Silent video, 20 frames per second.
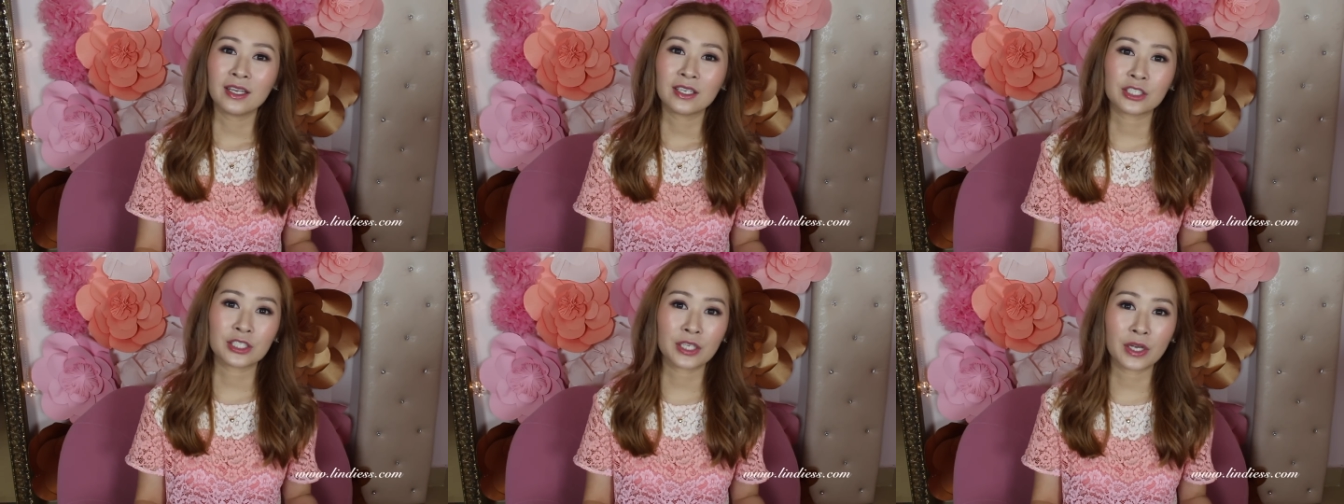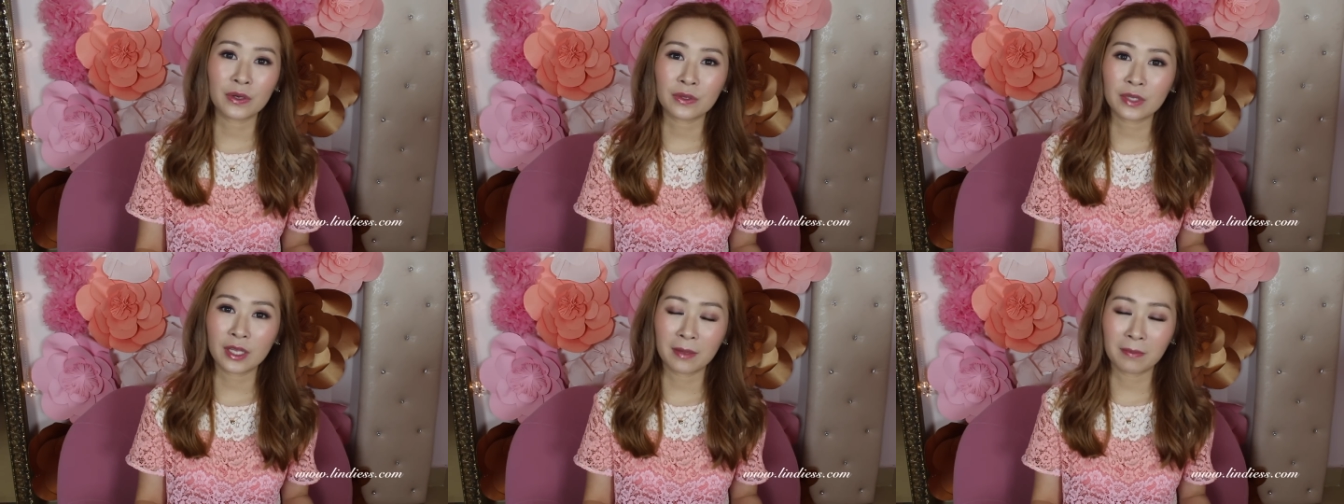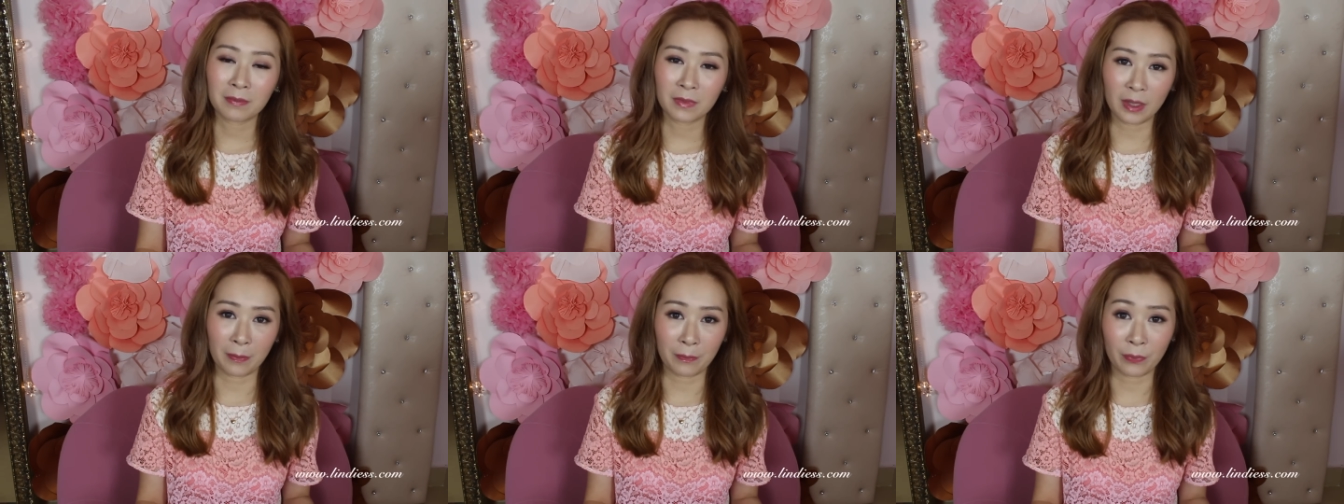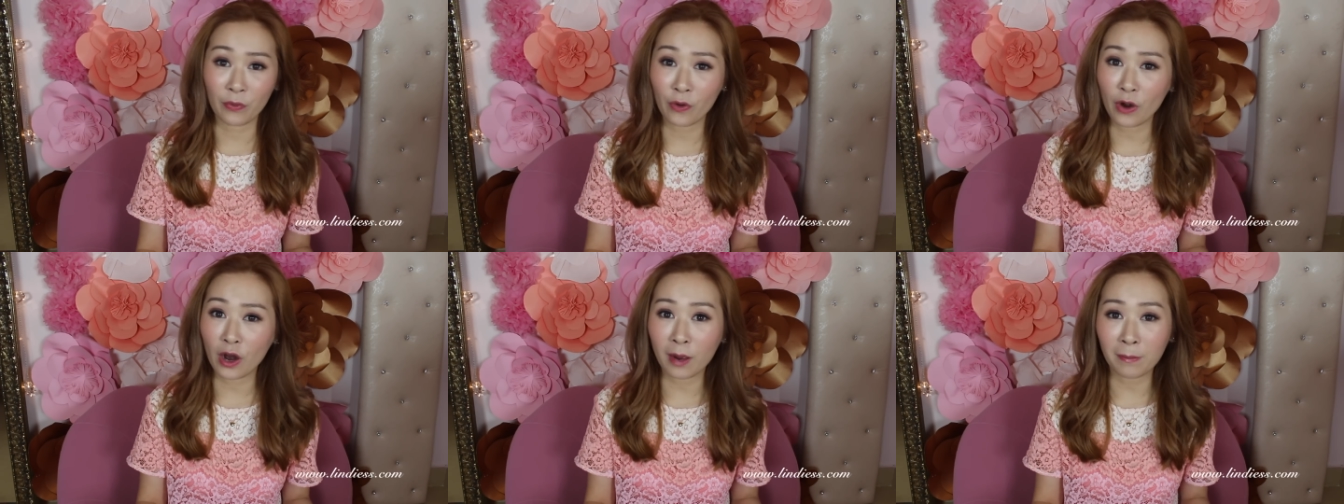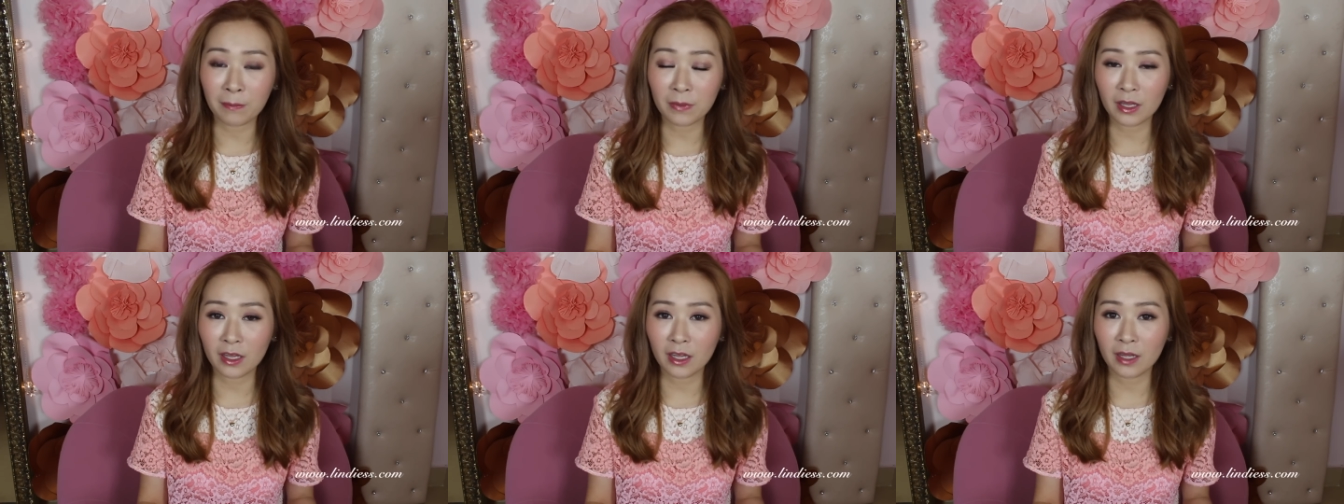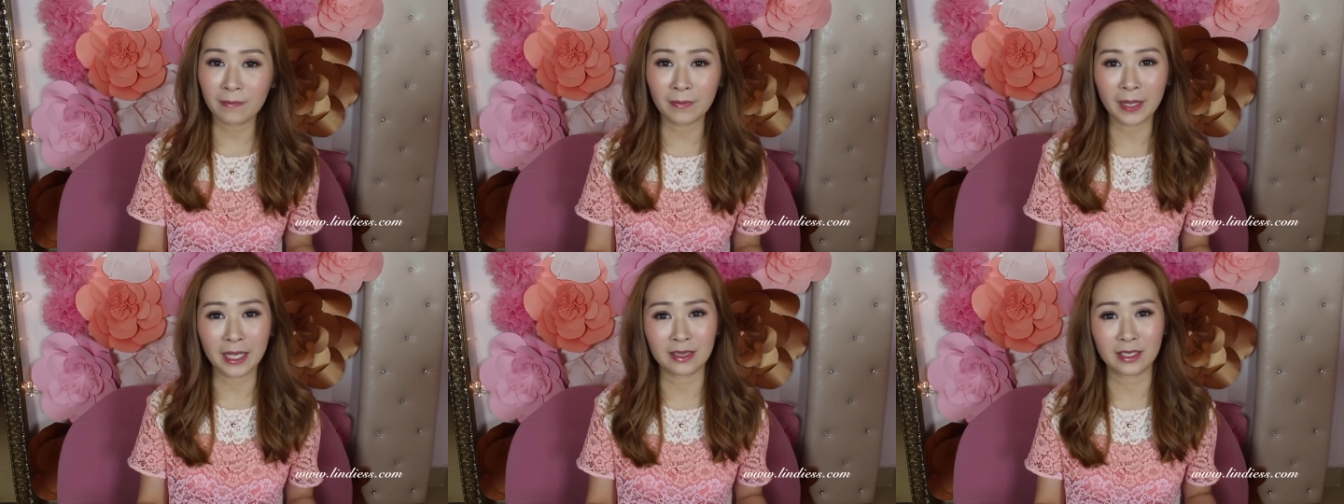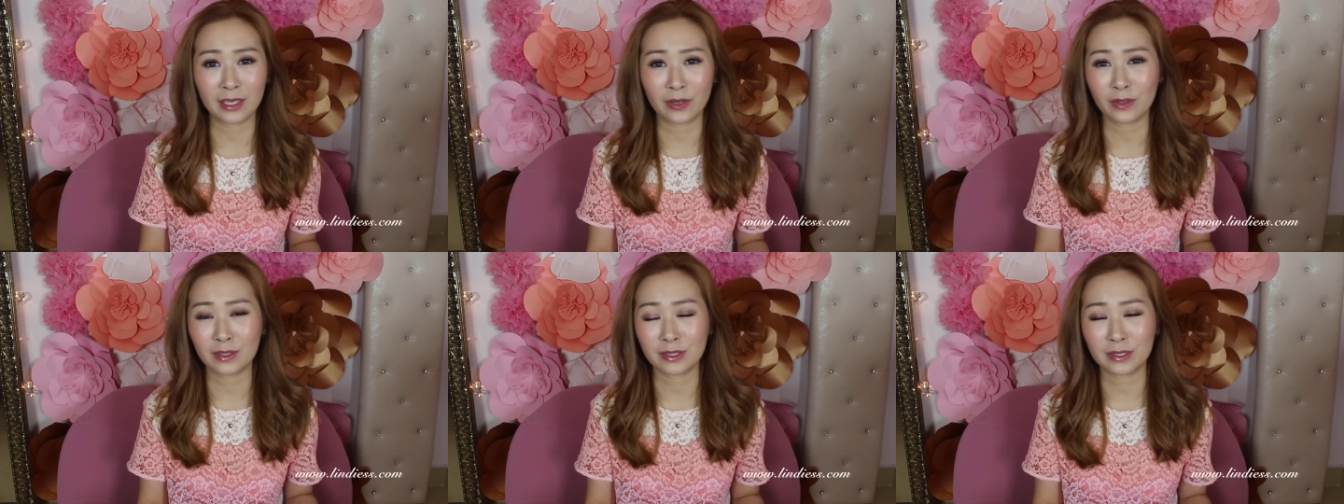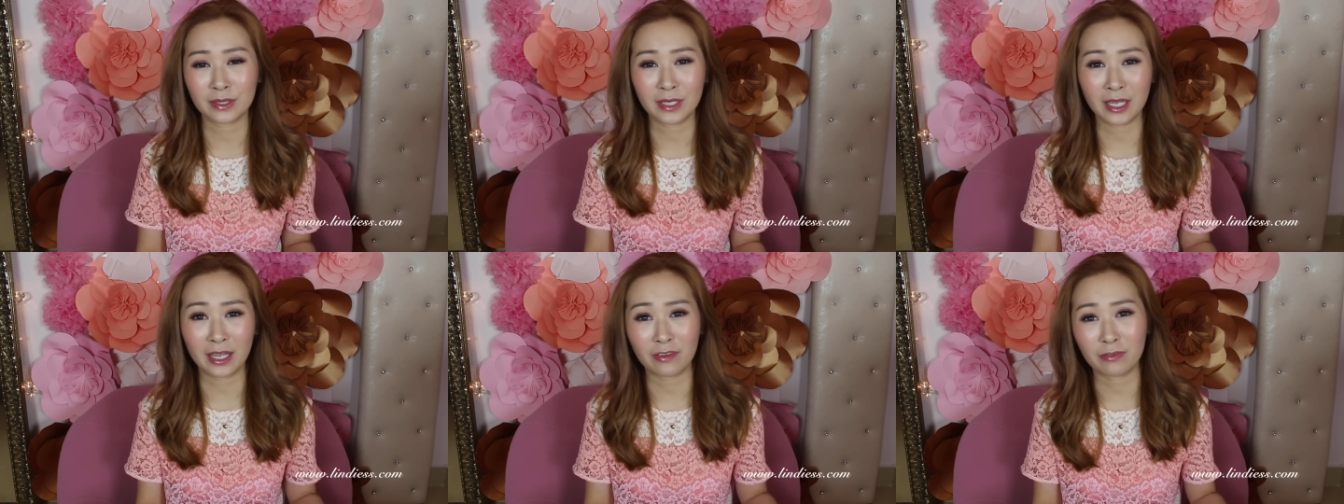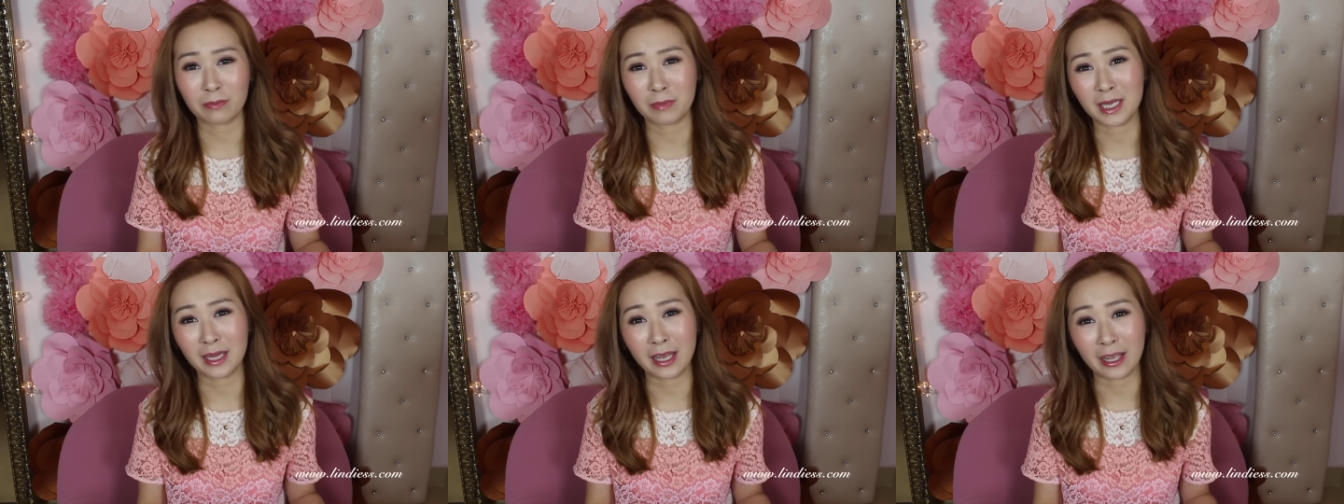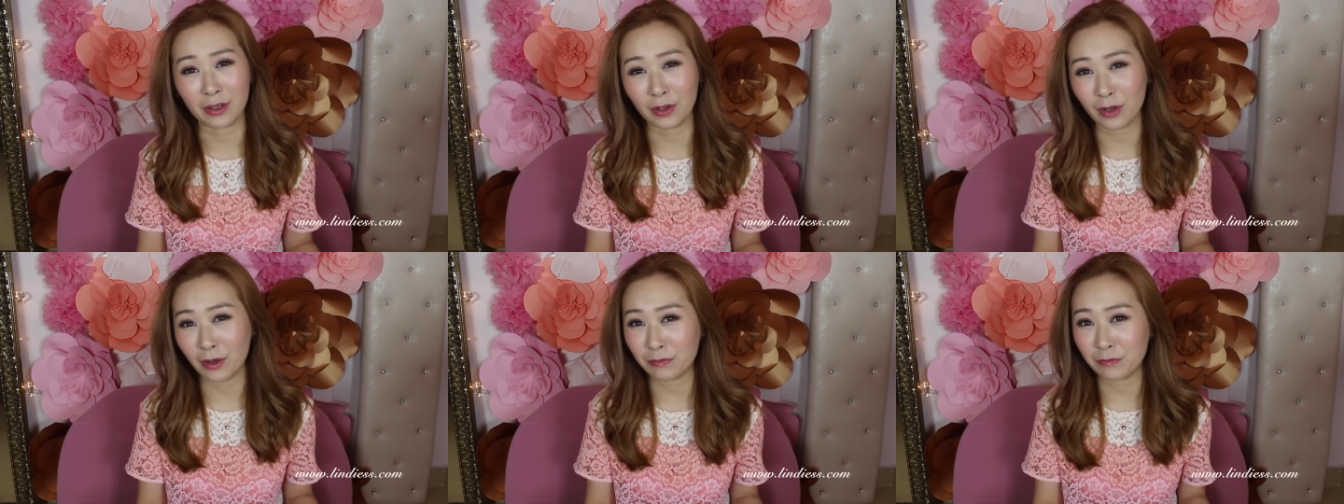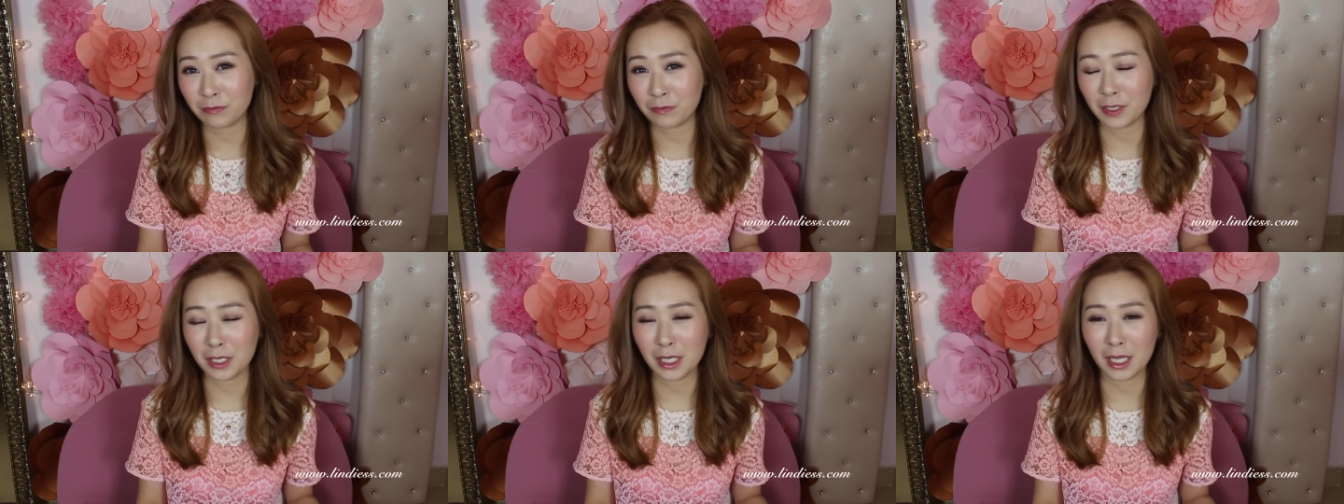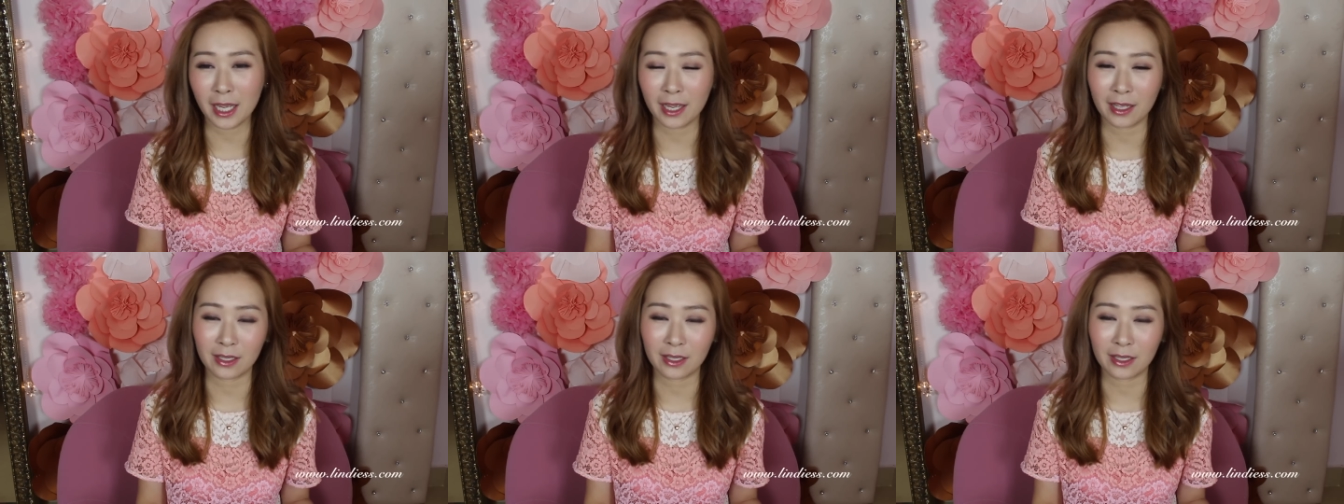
show them the problem and they also gave me like coffee